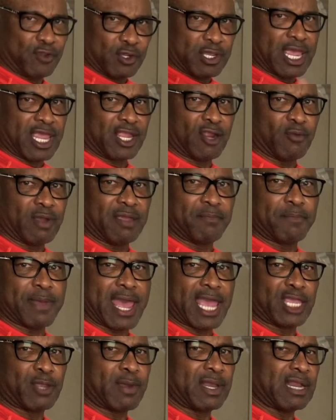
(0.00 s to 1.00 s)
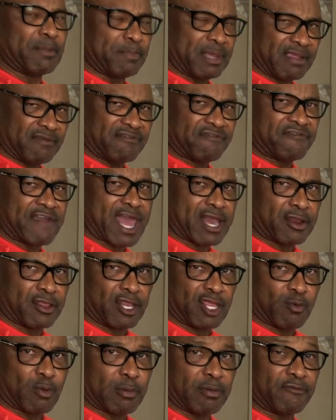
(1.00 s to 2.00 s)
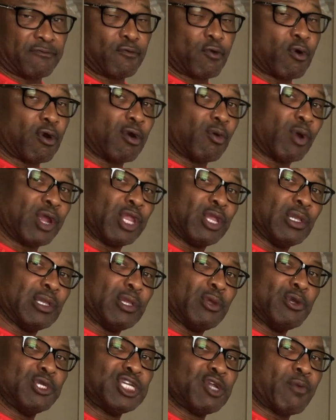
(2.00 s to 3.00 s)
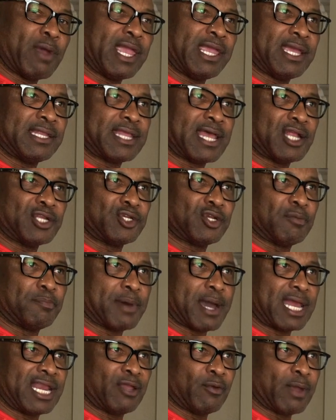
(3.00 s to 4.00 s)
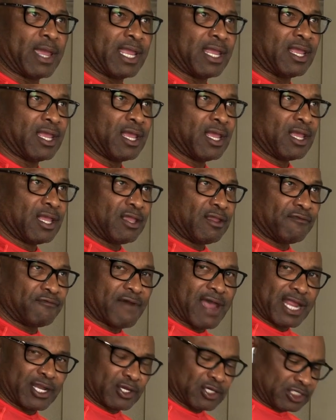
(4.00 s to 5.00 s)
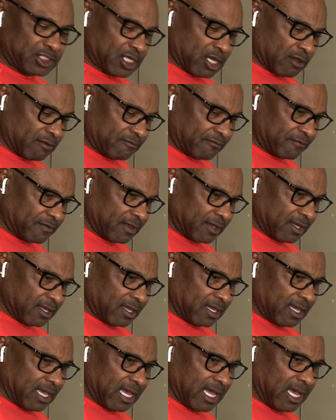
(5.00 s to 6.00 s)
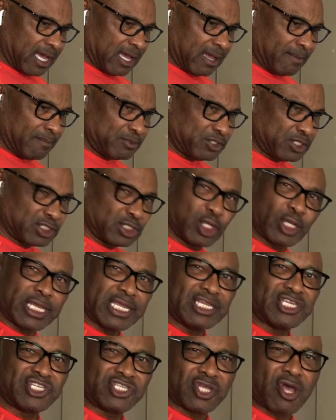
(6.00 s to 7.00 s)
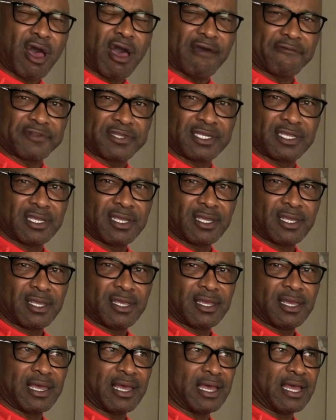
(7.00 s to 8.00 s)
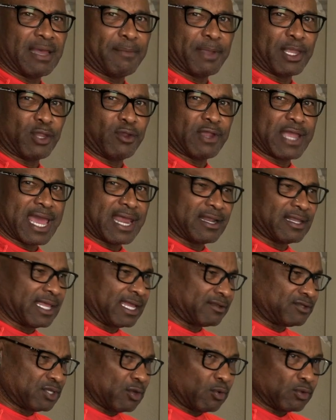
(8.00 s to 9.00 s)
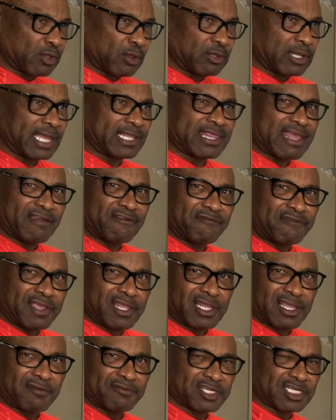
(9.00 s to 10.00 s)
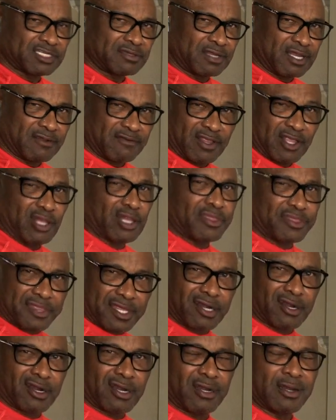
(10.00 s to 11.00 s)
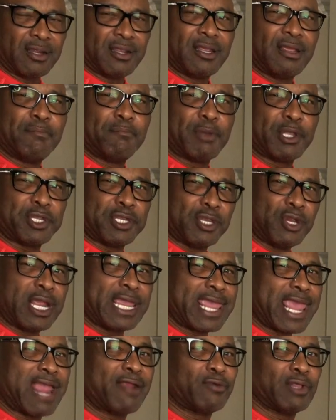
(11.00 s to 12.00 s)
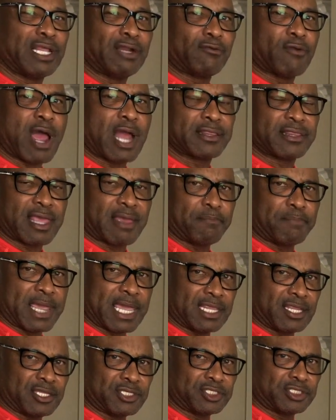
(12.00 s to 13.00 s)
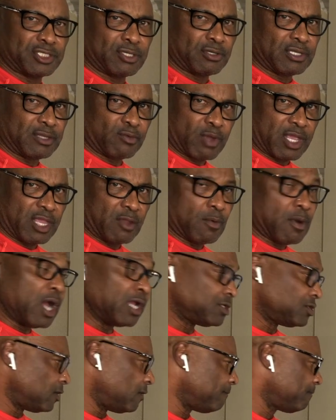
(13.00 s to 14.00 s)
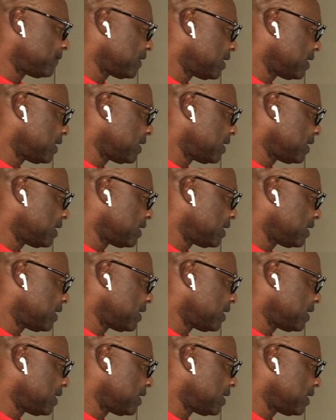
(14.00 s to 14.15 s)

you gain your weight back, you end up being fatter than you were before. Or when you lose your weight, get down to your body weight, you find yourself just looking soft, and you kind of don't like that feeling of just you're thinner, but you can't really rock that bathing suit the way you want to.